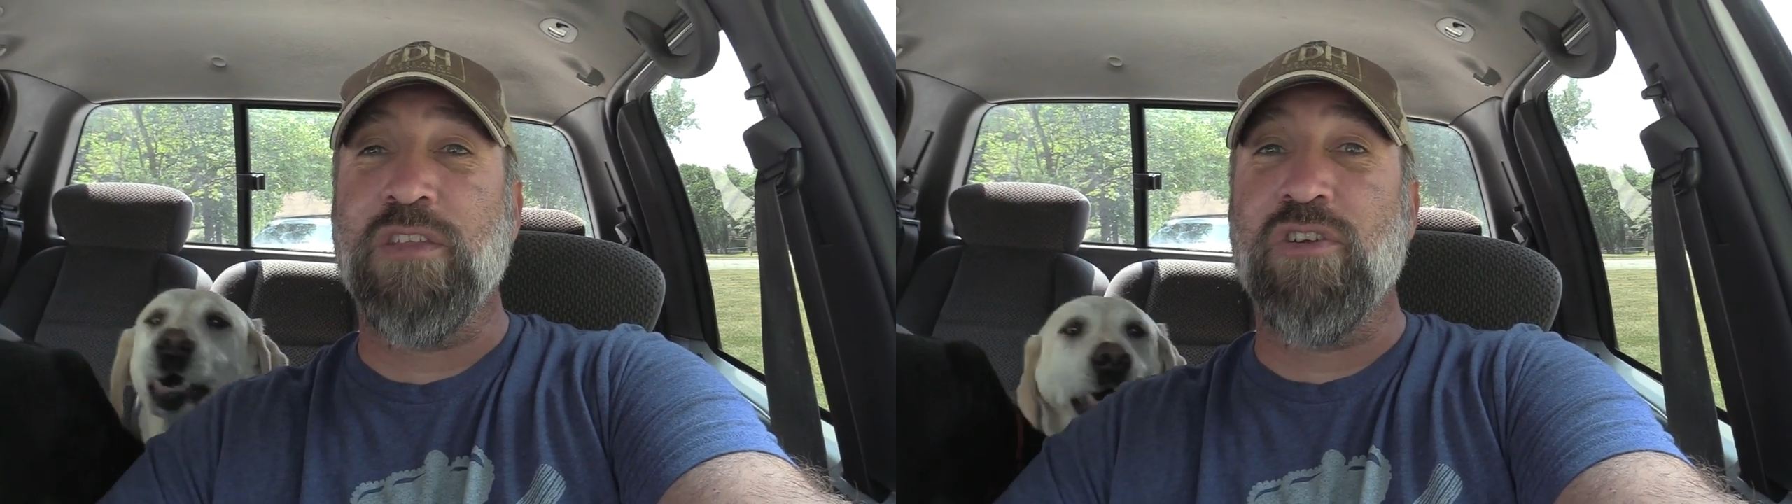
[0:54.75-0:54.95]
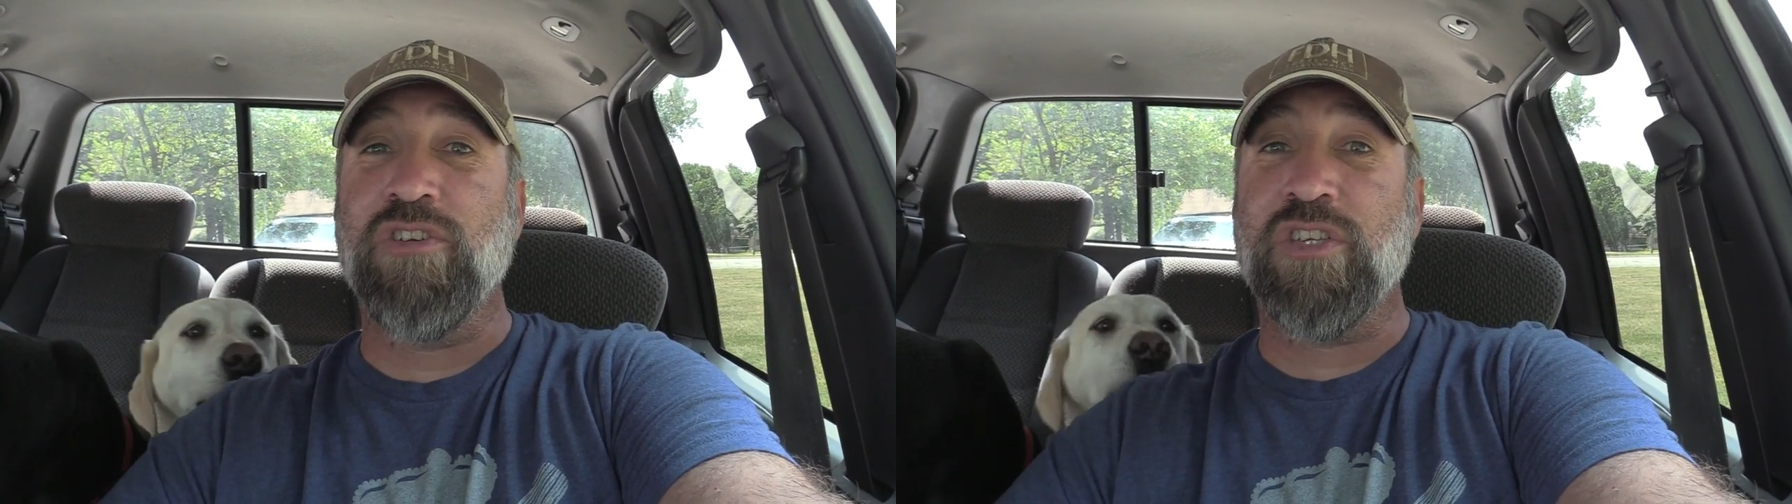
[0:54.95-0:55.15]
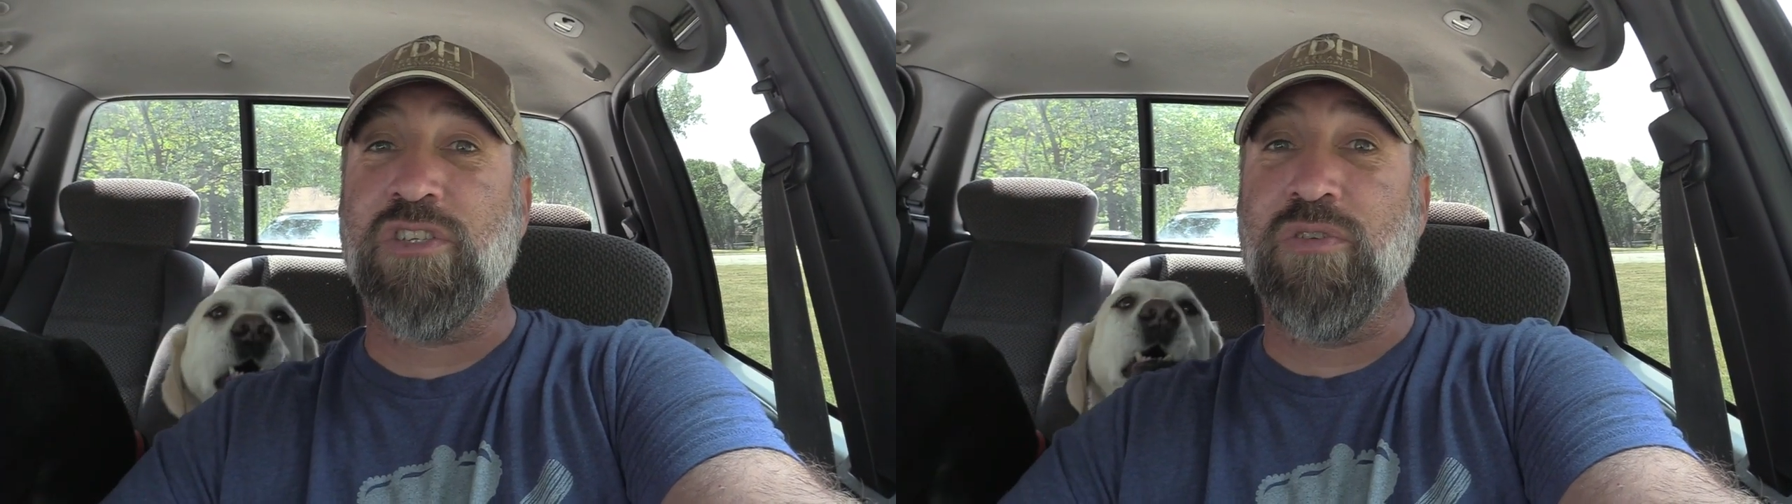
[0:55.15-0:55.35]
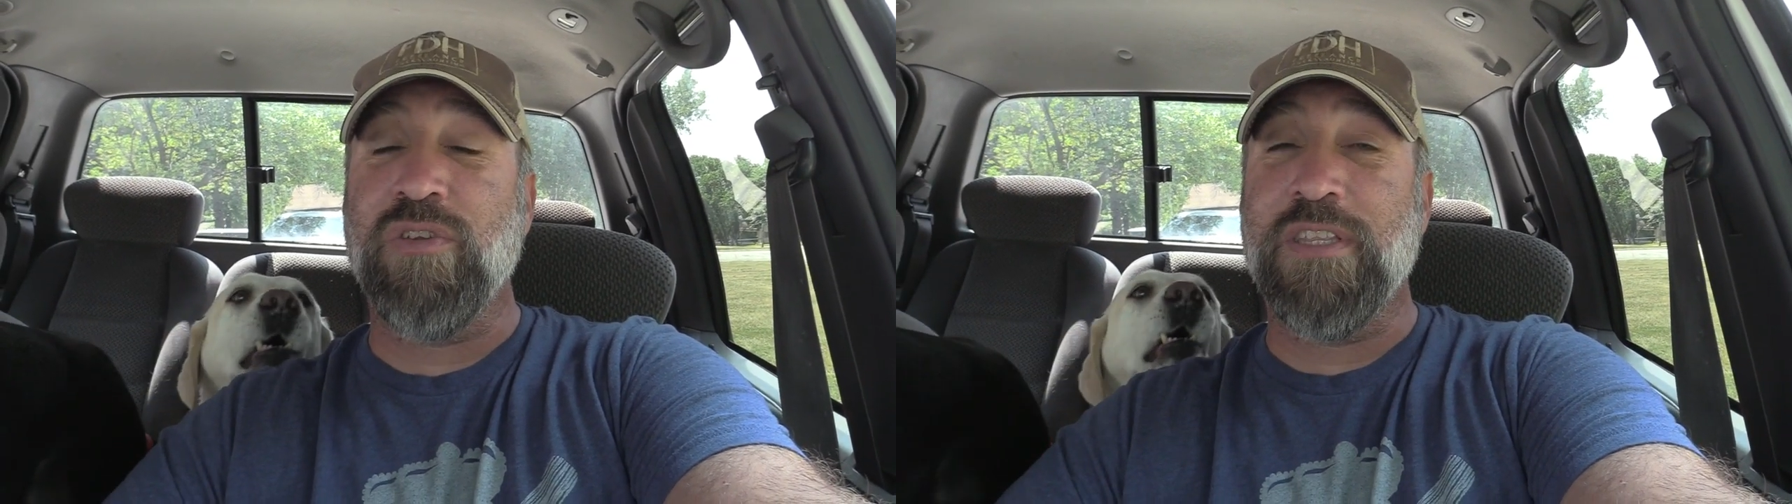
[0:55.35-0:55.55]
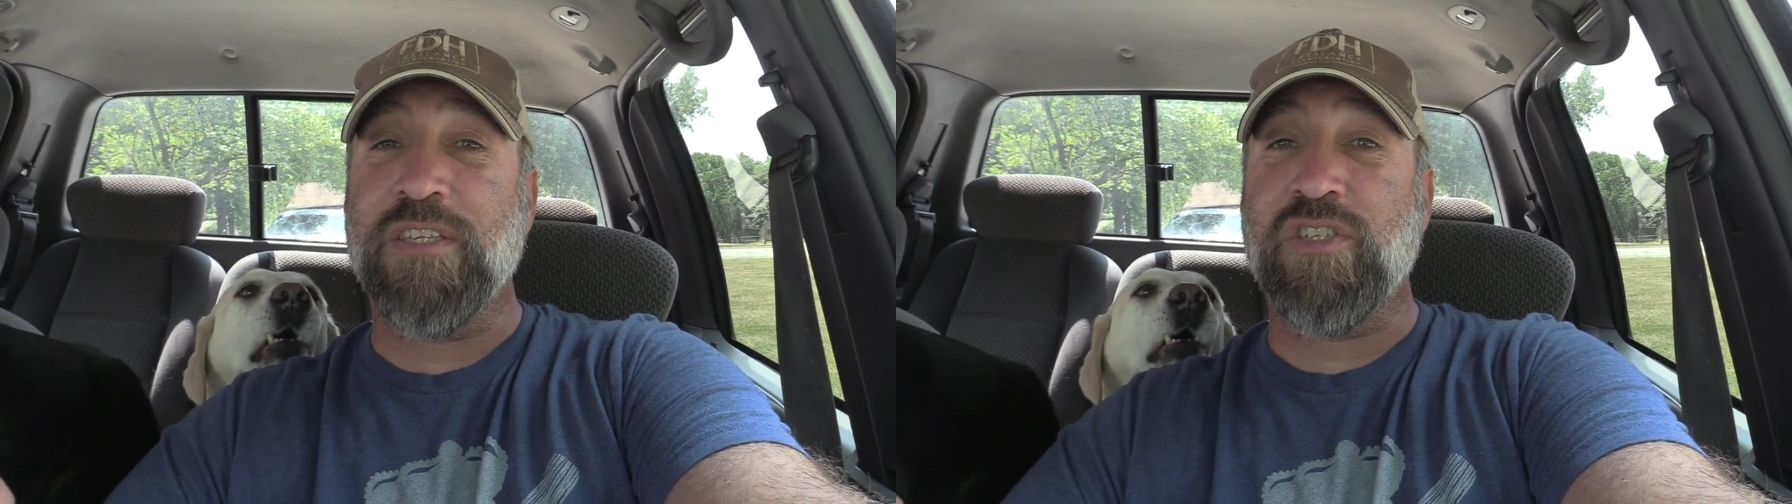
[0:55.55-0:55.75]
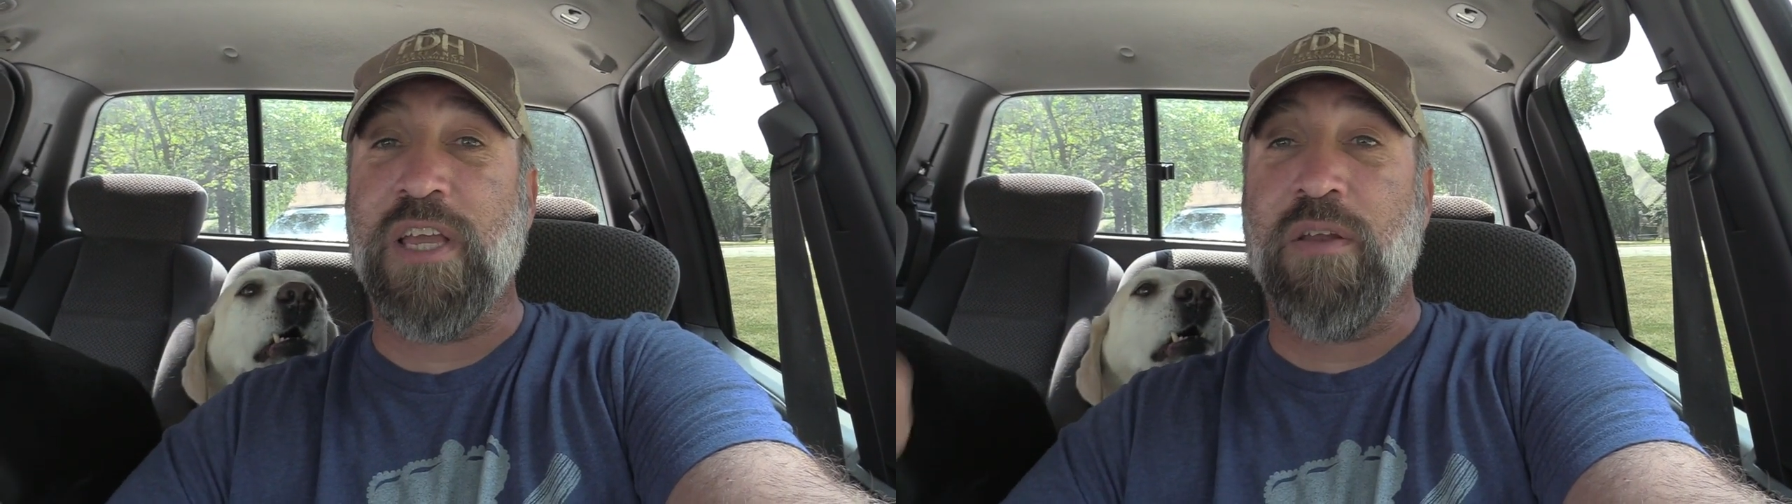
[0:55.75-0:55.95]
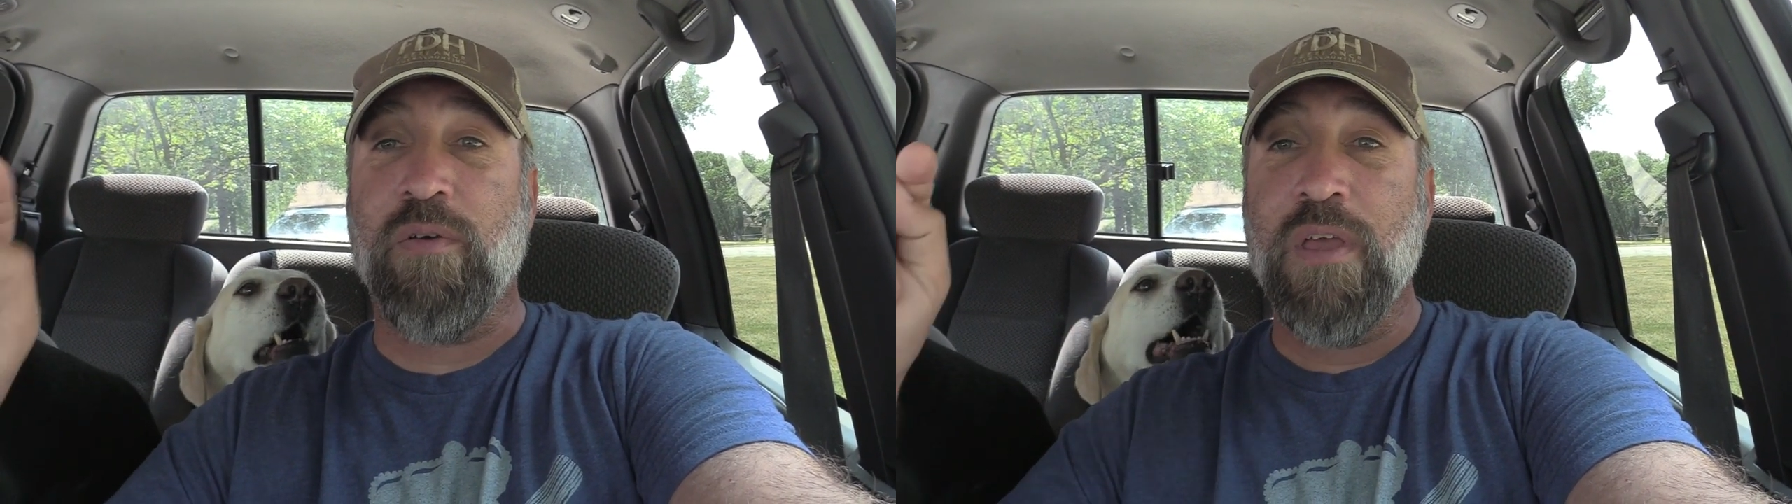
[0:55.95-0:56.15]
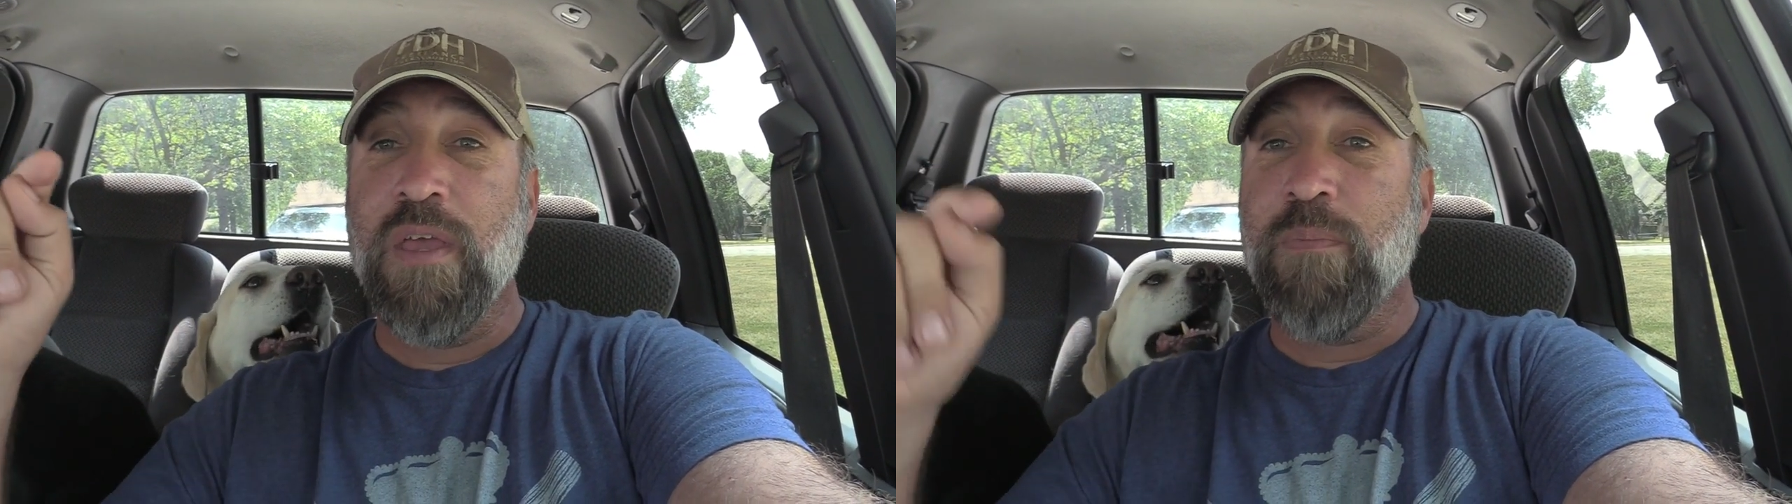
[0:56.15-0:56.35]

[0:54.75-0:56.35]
and you're just new to this channel,